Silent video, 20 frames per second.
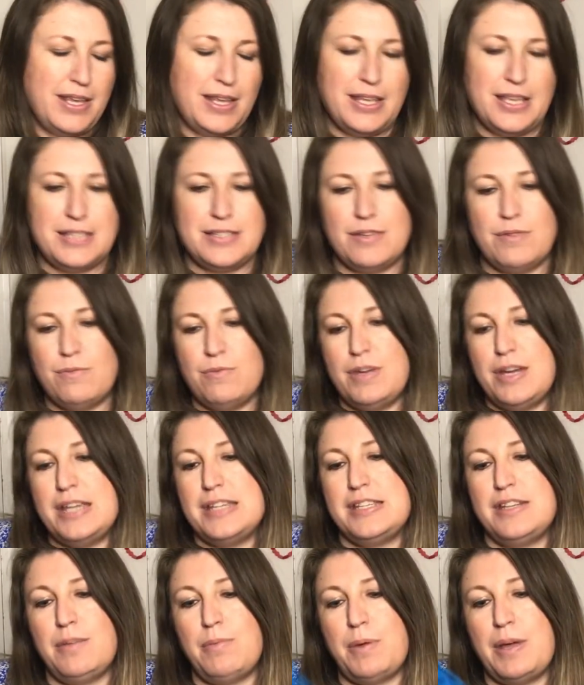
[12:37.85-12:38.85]
There's a
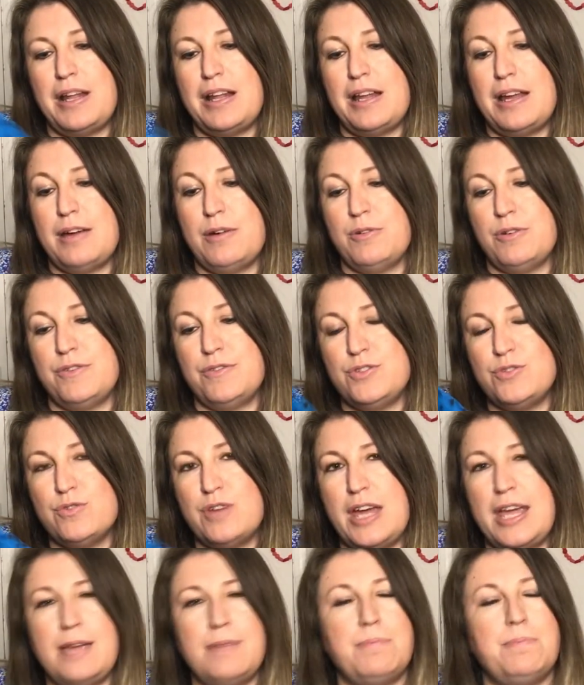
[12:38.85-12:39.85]
reasonable amount of
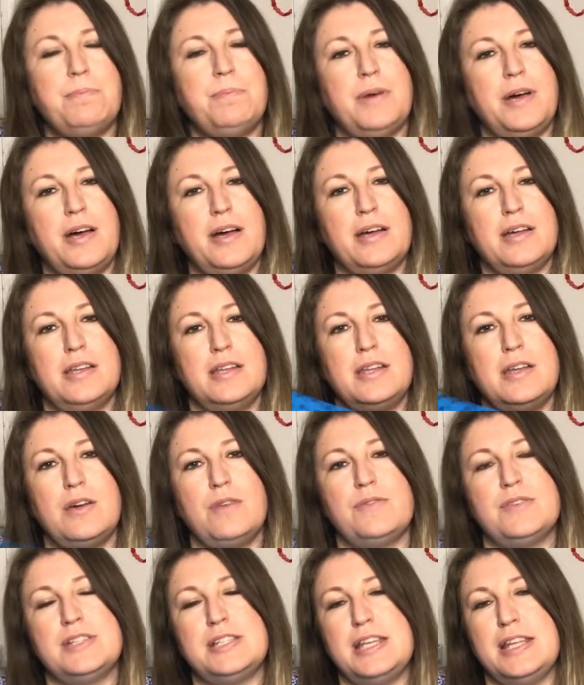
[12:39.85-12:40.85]
drape, but
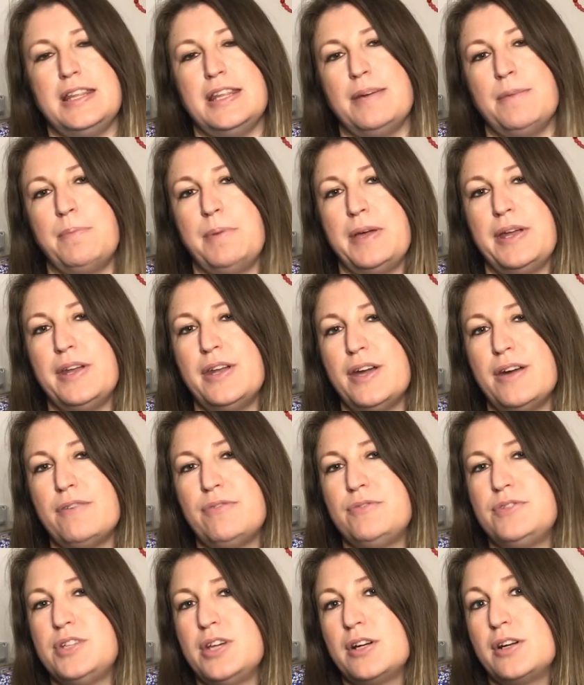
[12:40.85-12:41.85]
obviously there'll be
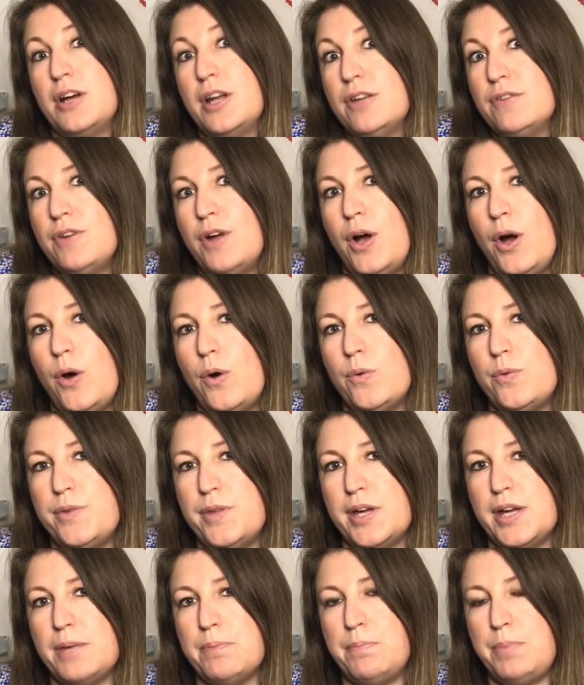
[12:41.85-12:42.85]
enough to kind of hold
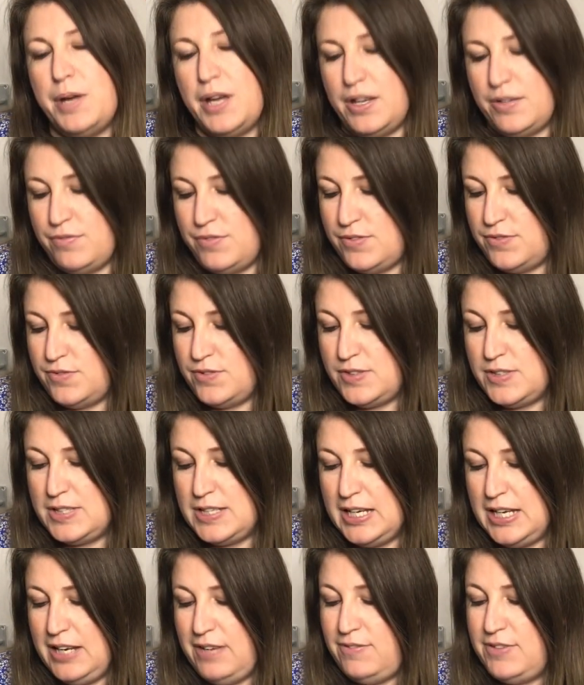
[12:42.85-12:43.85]
that puff
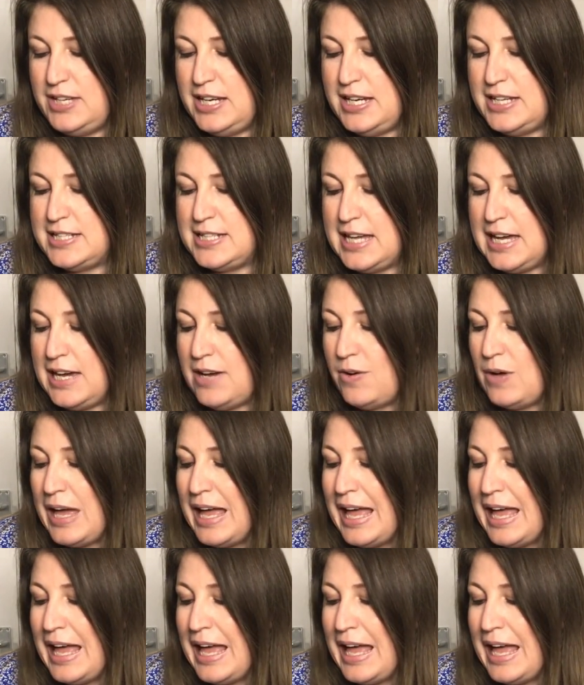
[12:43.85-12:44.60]
sleeve detail,